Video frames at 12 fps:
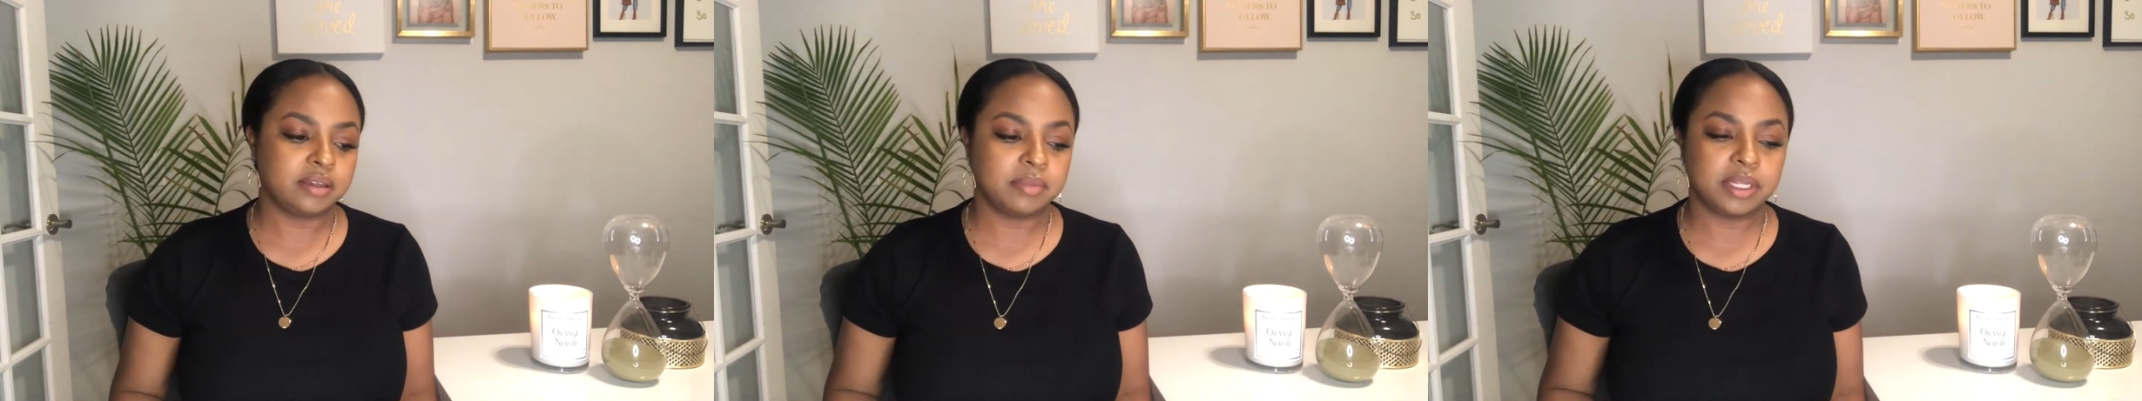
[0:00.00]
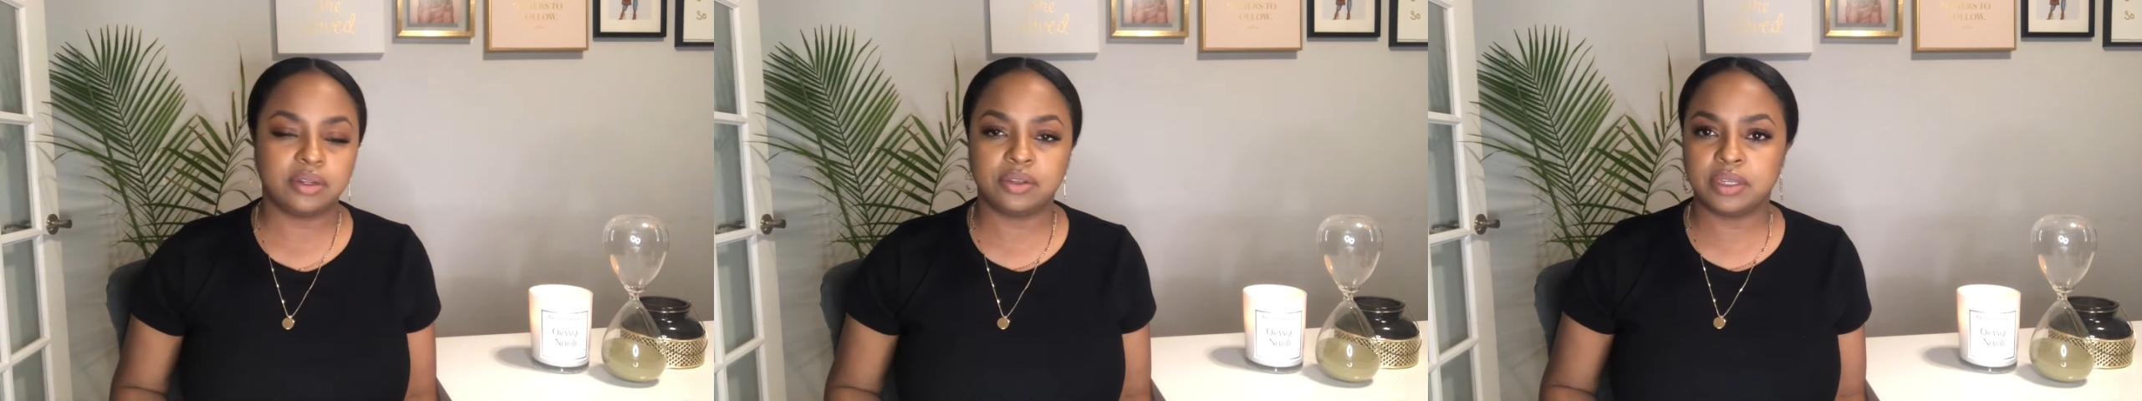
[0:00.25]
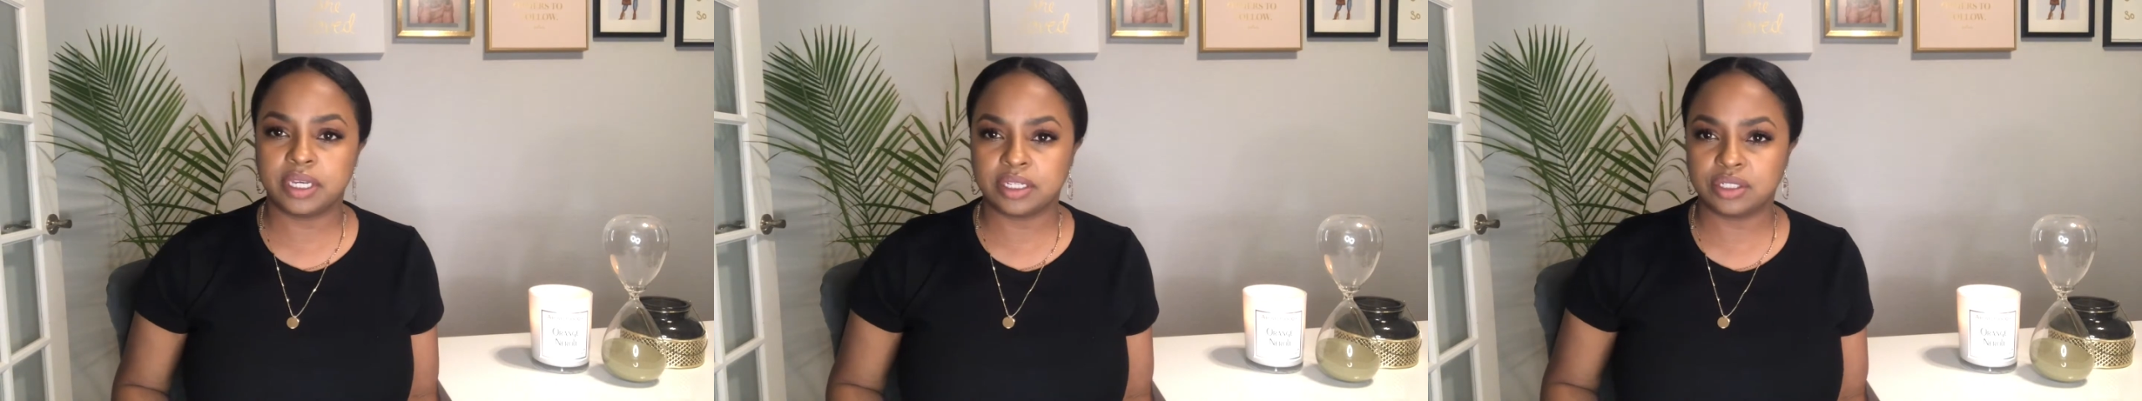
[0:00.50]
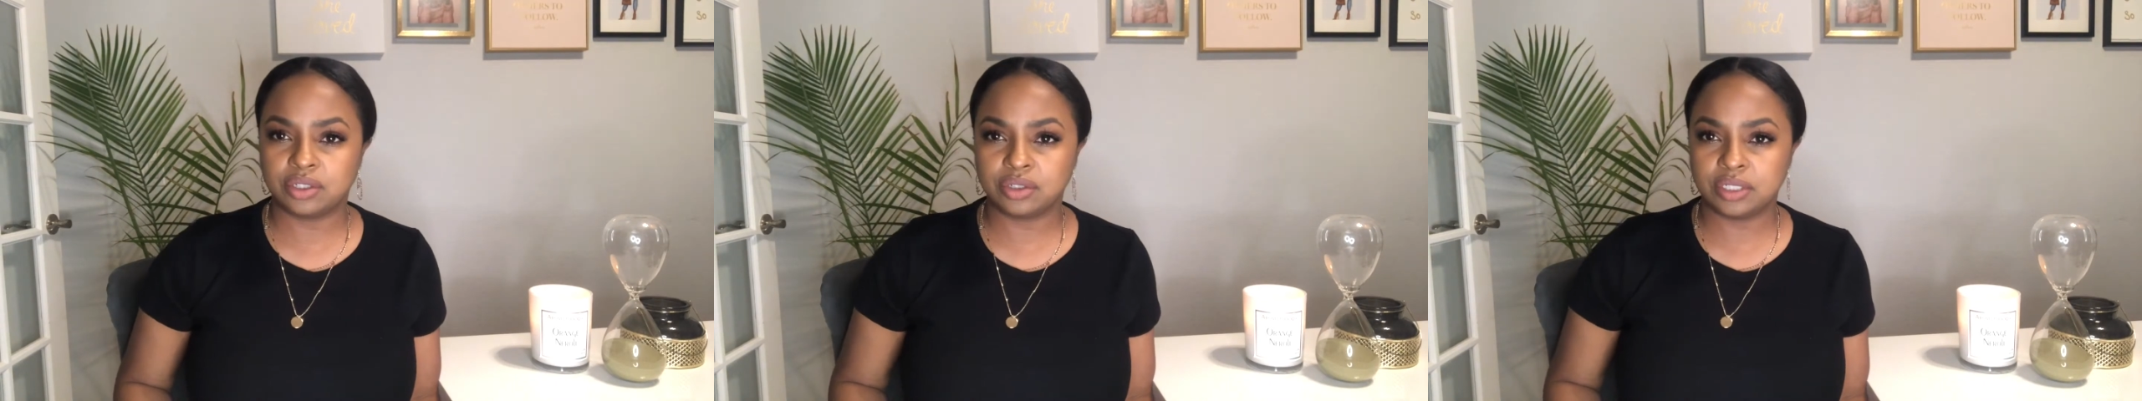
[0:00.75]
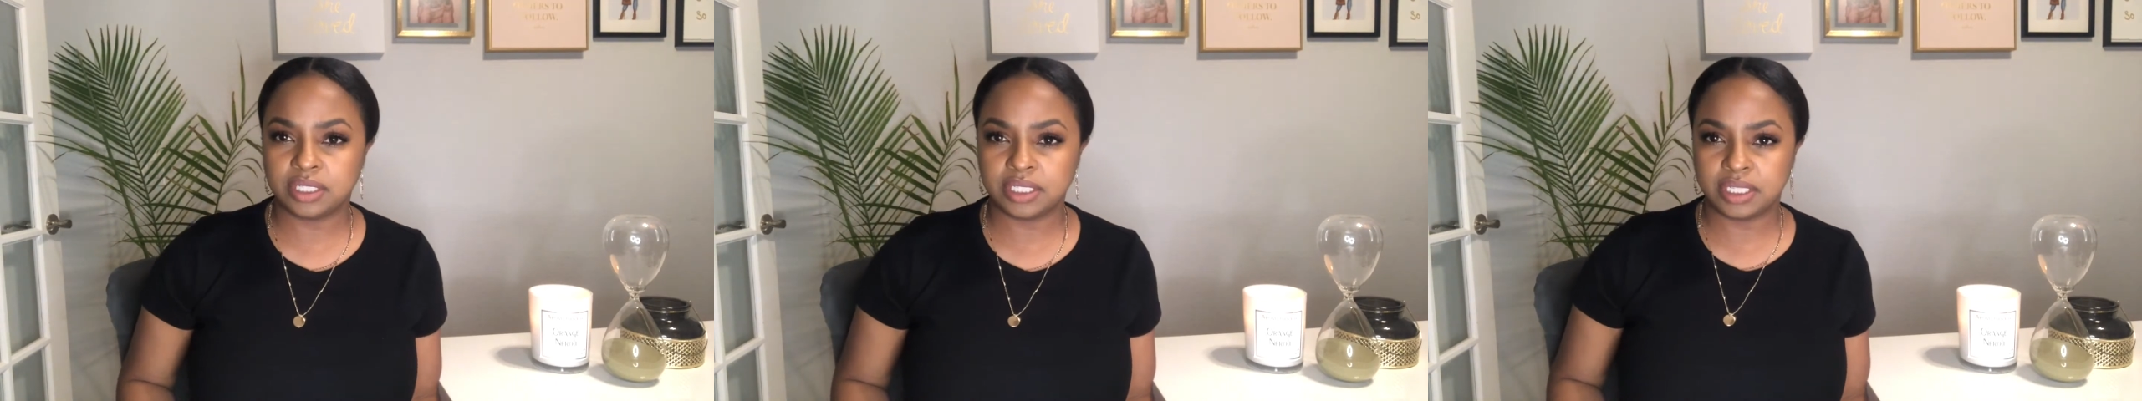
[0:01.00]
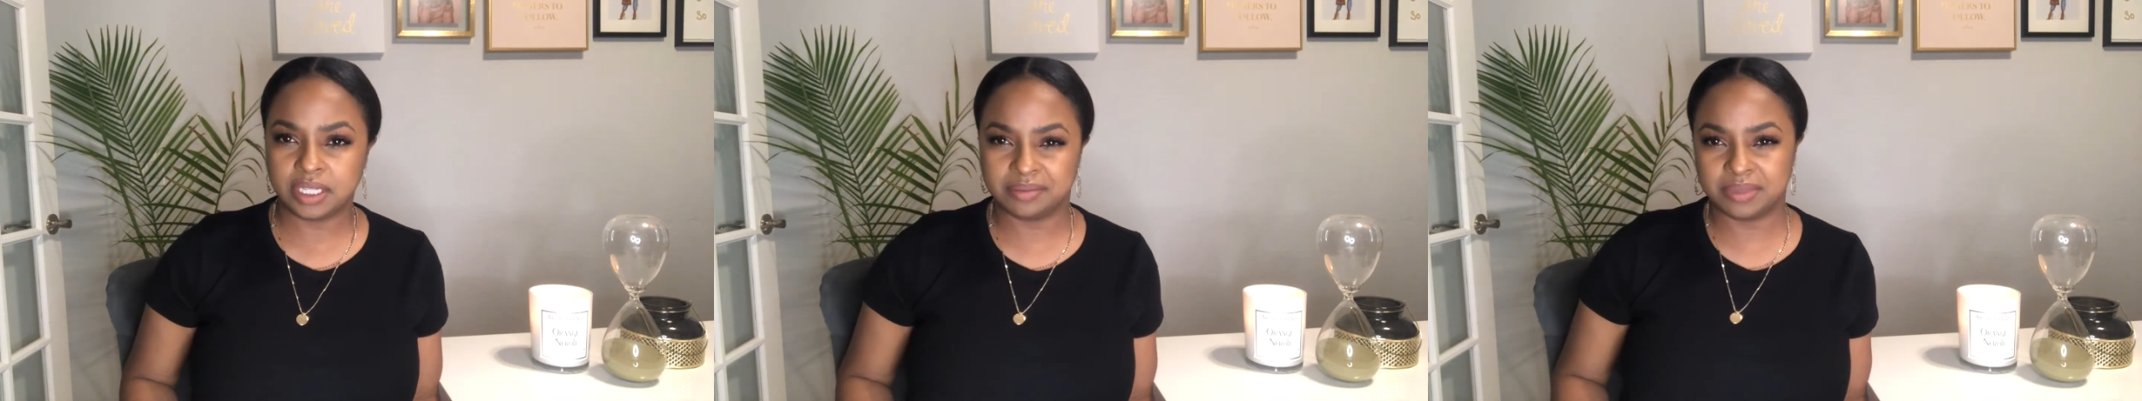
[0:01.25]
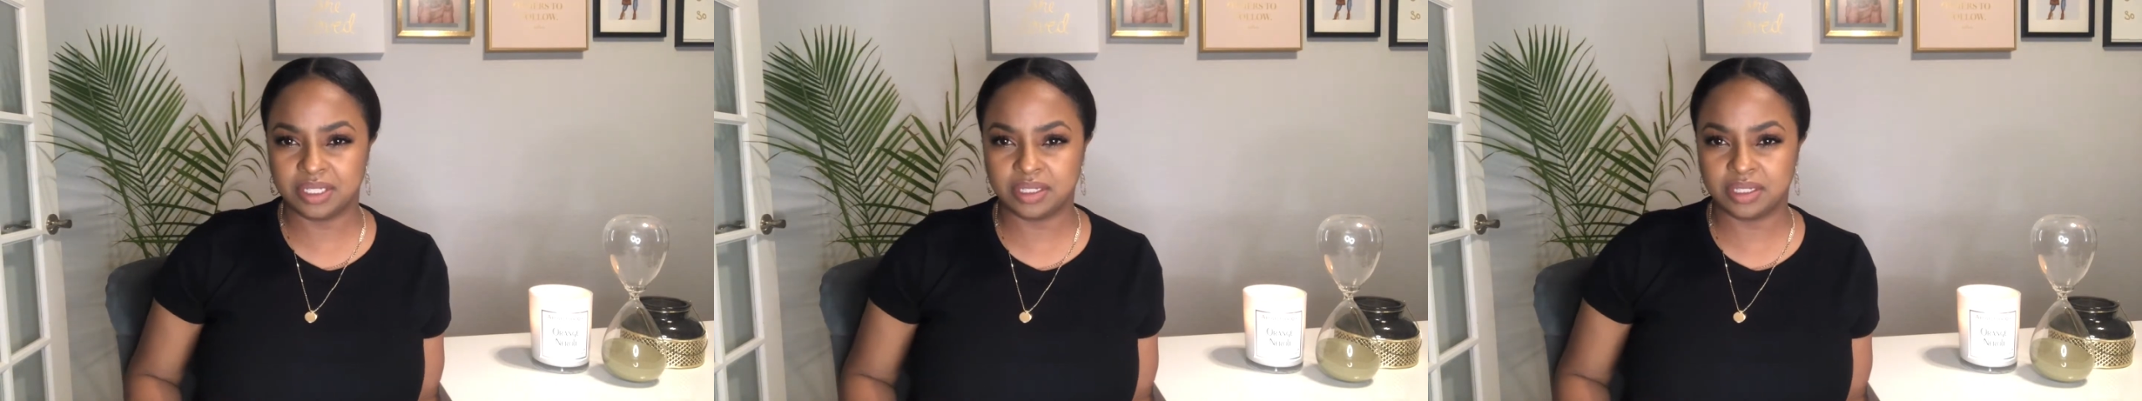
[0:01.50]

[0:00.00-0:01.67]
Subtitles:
I know you guys usually see them just